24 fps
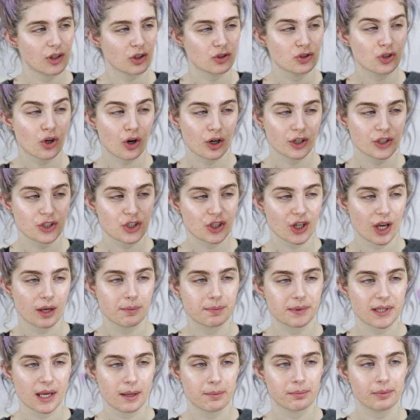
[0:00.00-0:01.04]
the Tarte
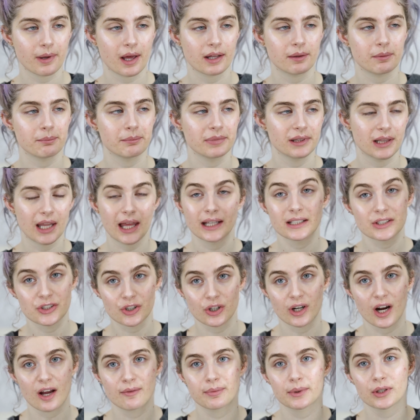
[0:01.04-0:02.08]
Shape Tape
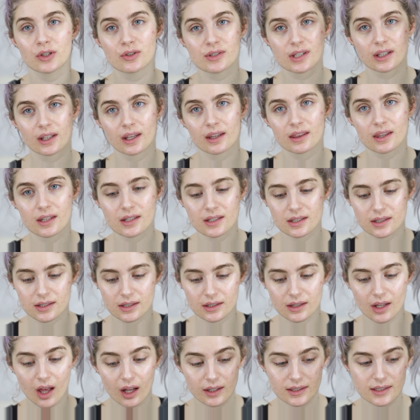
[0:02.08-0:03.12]
blender. I've been using this
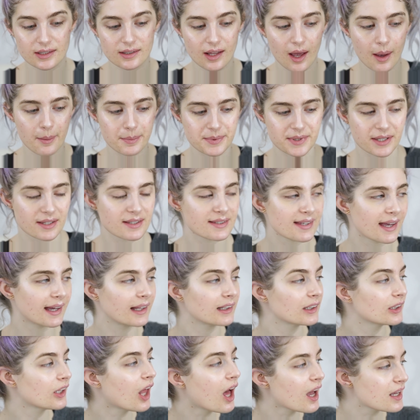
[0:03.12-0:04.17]
non-stop since
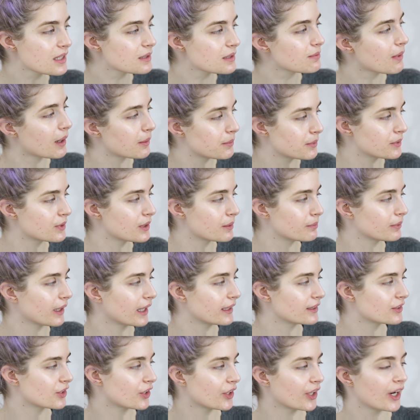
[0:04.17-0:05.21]
I lost my beauty
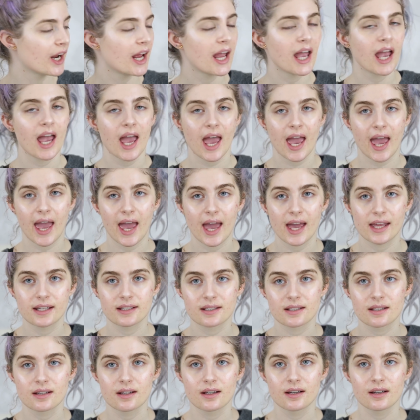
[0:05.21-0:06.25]
blender,
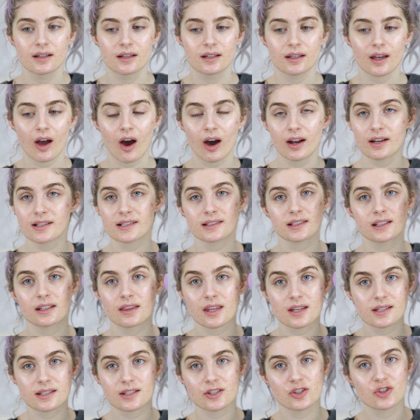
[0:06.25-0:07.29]
and honestly,
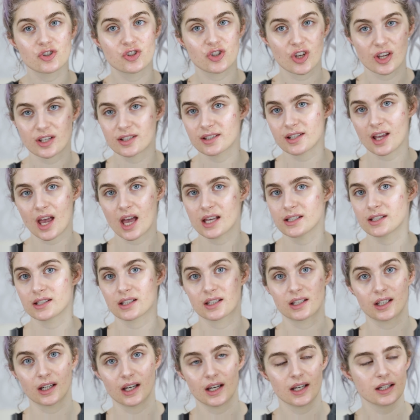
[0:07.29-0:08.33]
this is just as
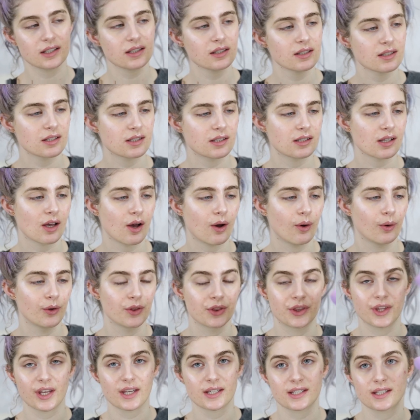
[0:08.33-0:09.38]
good. So
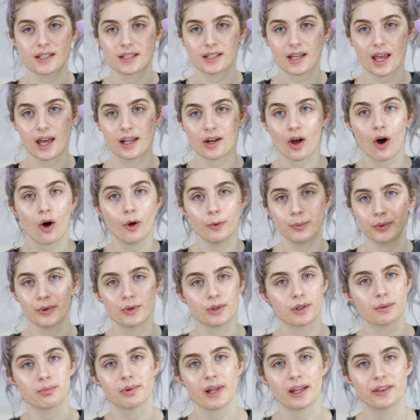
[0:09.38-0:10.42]
this and all
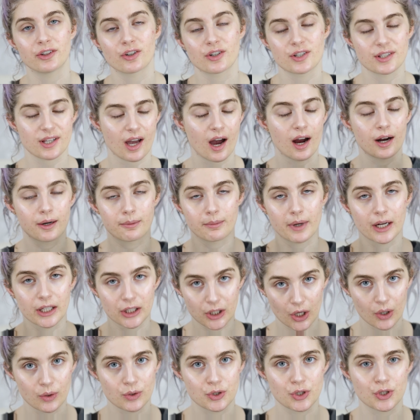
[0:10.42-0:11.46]
beauty blenders are my
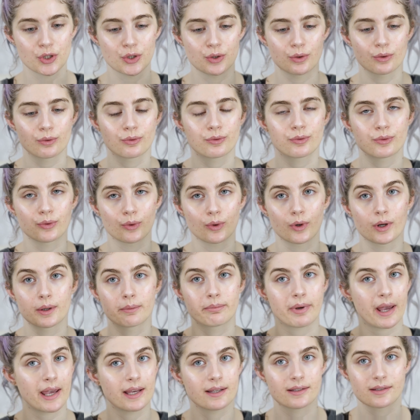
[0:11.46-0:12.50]
go-to for
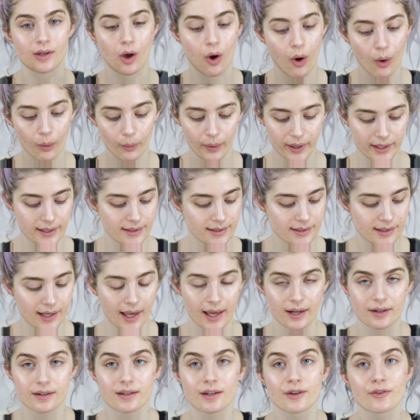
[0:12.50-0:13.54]
base, always
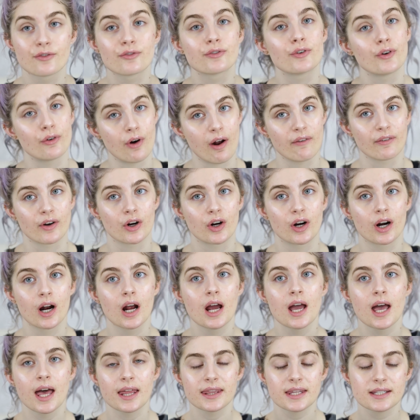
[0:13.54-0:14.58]
and forever.
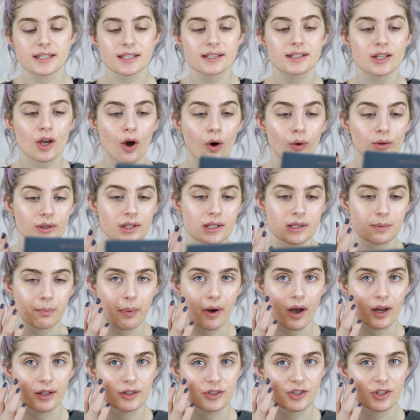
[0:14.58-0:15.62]
And this is the only
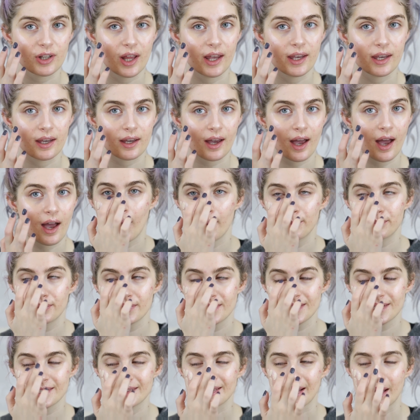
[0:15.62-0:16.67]
sponge, like, I'm
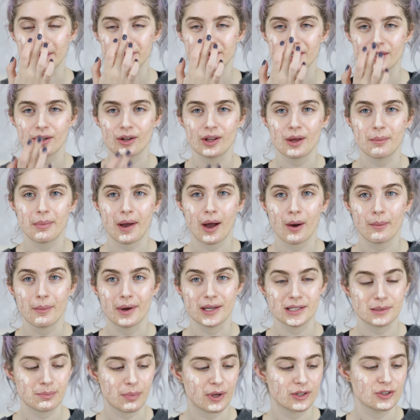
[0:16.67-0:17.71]
pretty skeptical about
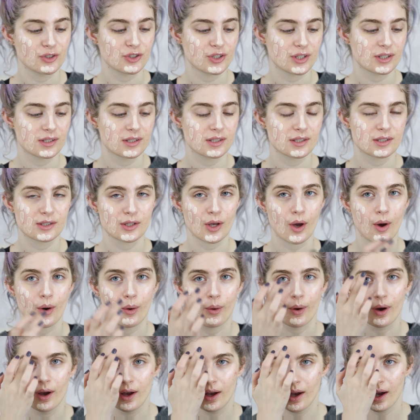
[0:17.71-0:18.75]
my sponges.
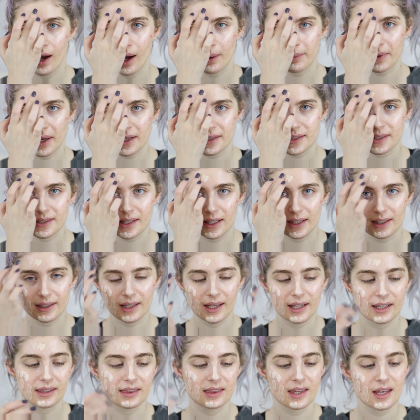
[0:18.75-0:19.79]
So I'm not saying
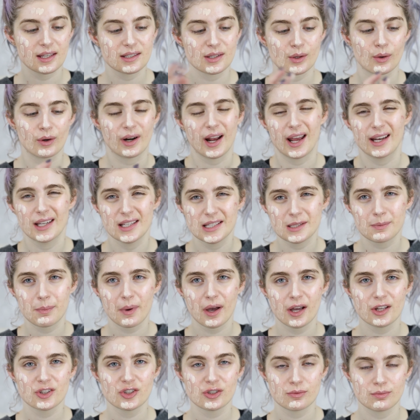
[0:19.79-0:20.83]
like this or any
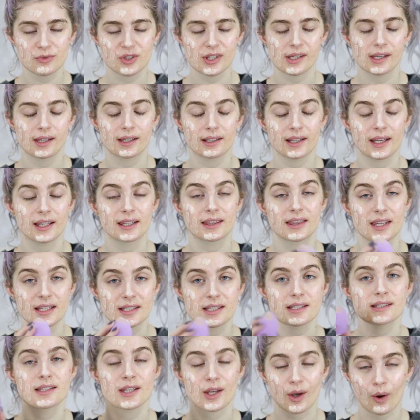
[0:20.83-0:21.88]
sponge, I'm saying like
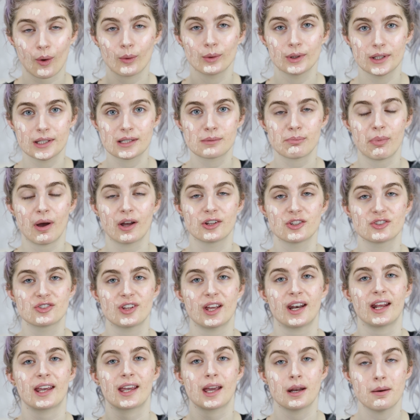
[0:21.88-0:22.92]
this is the only sponge
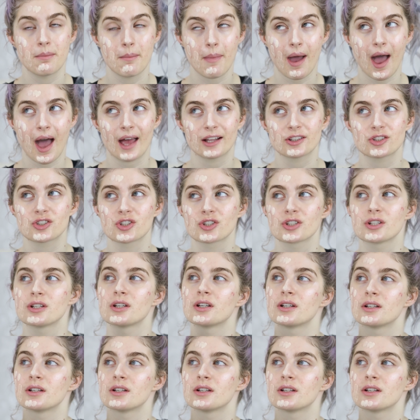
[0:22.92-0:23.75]
that I can match